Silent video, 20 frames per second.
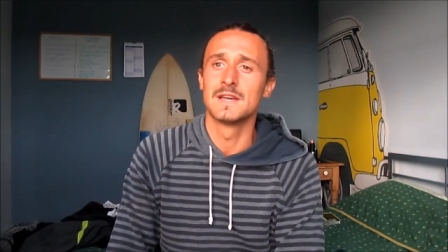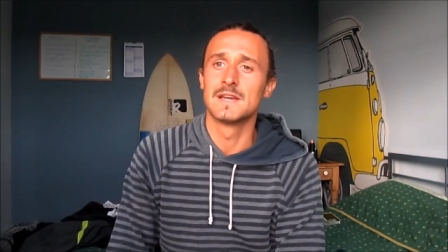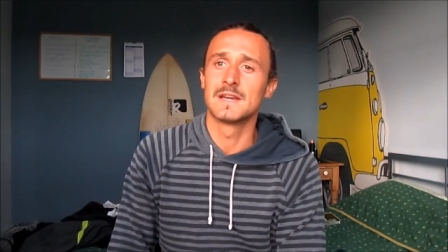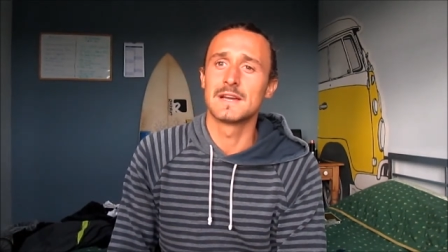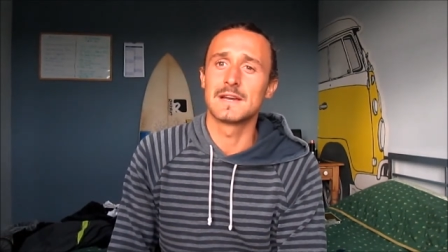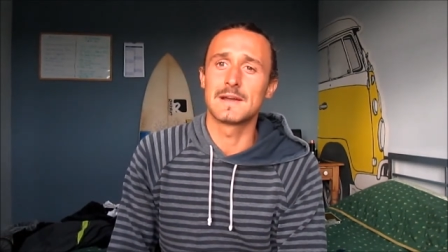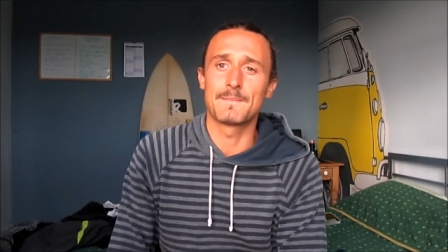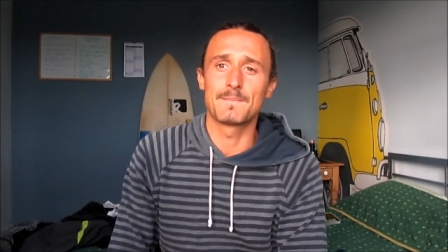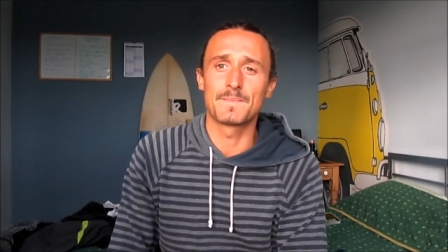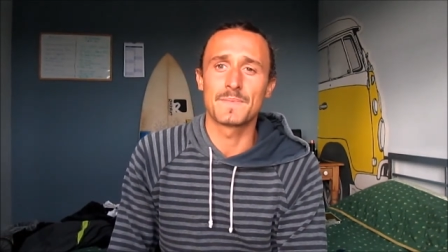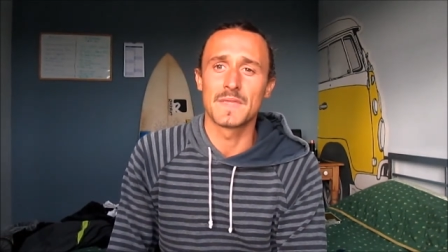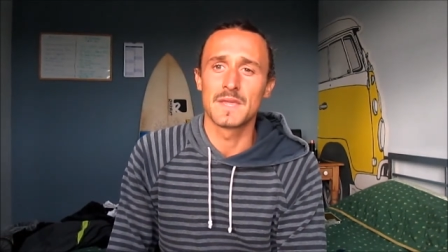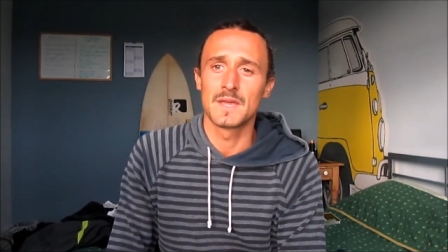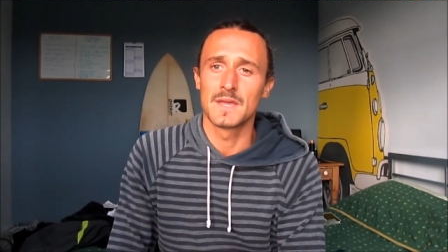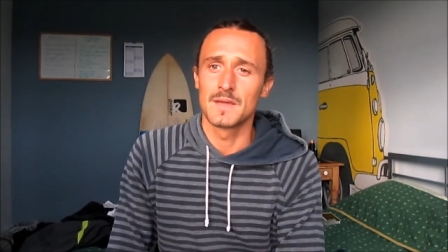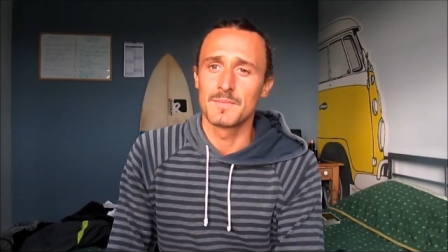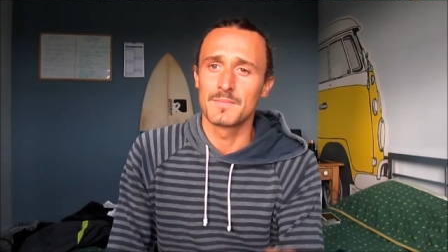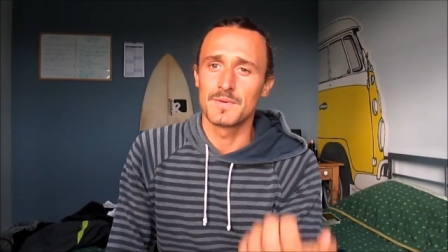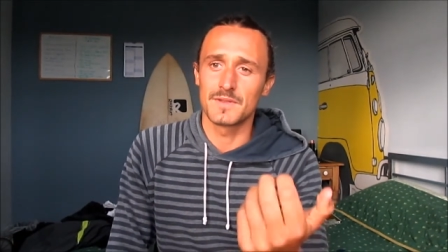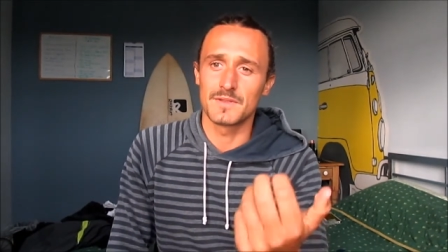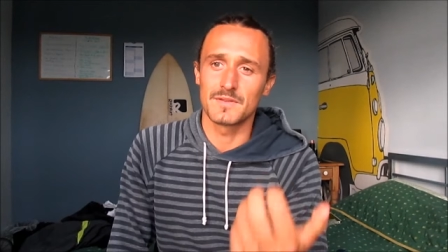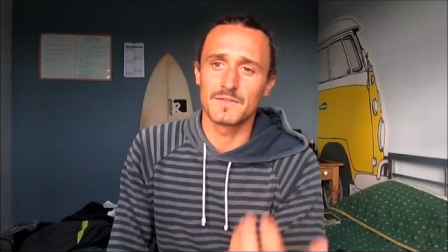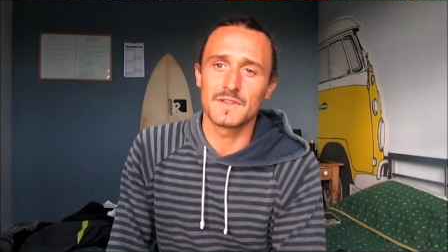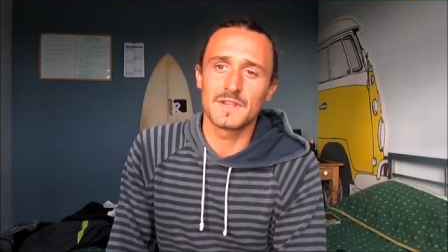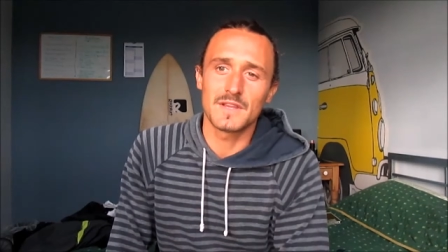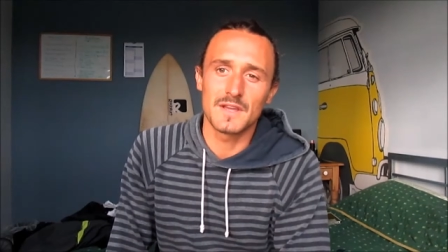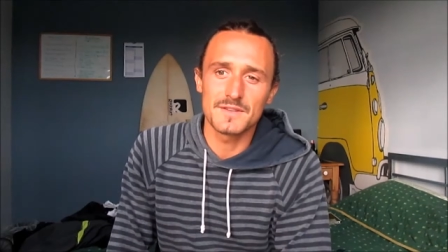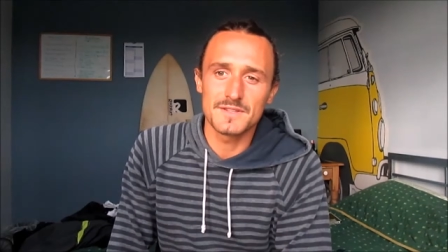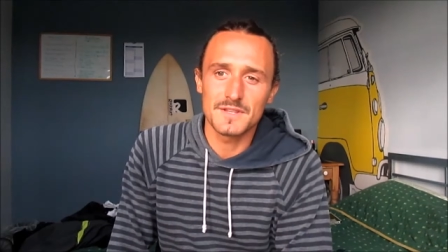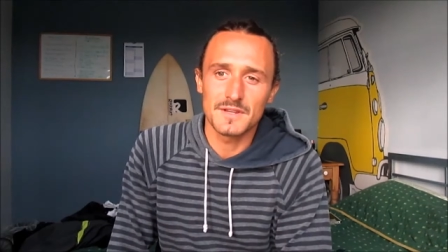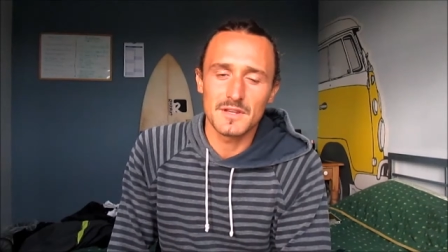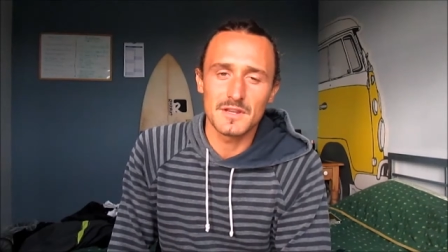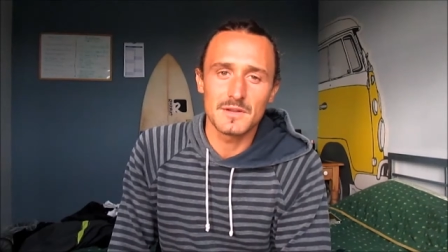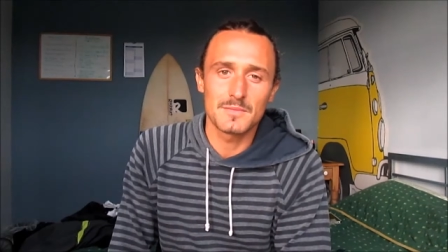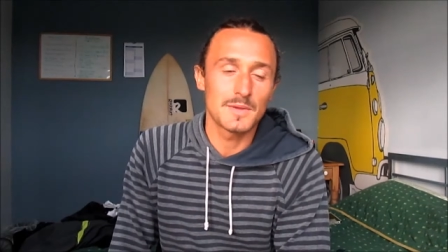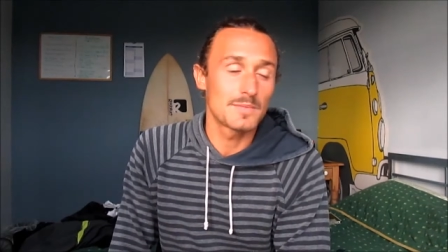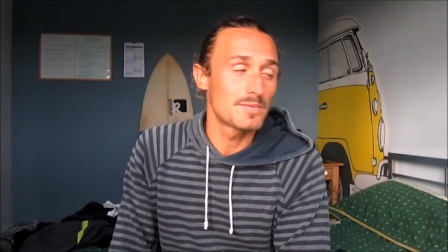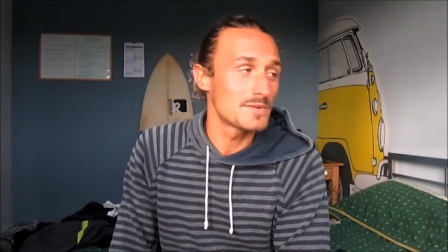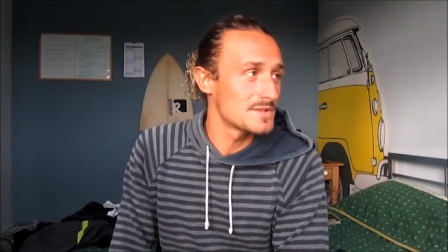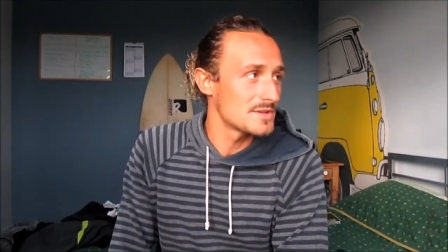um, but the videos I'm going to
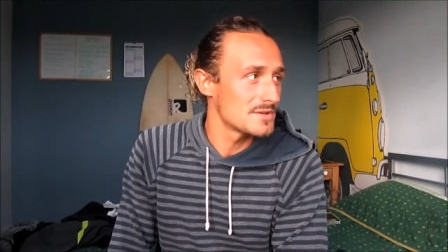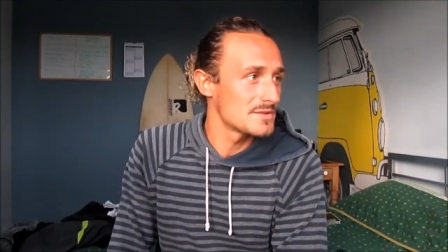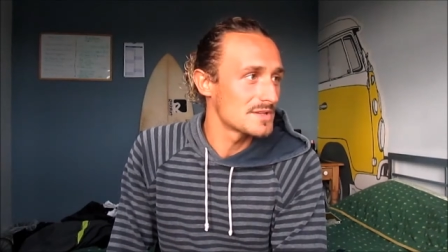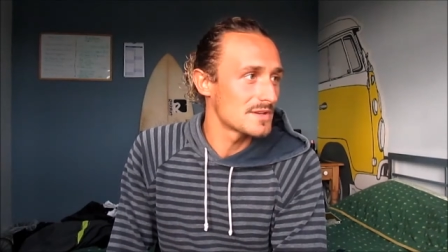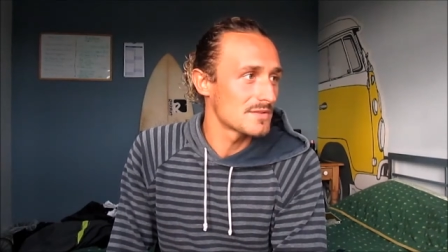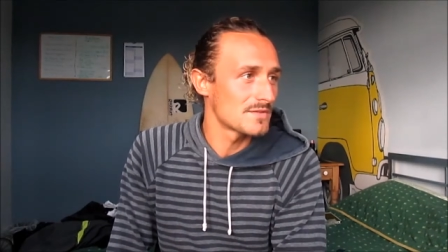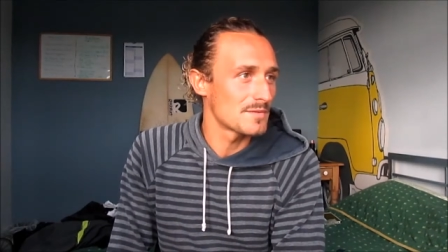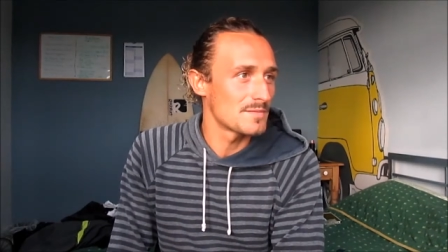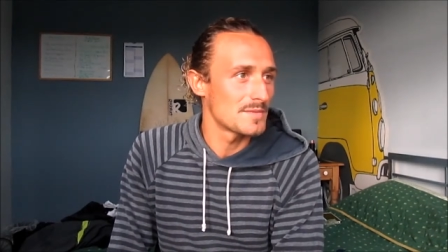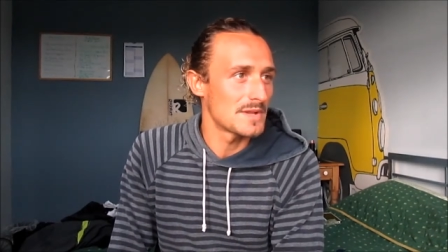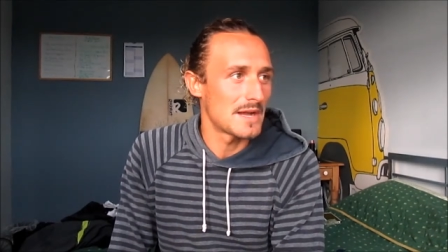be producing from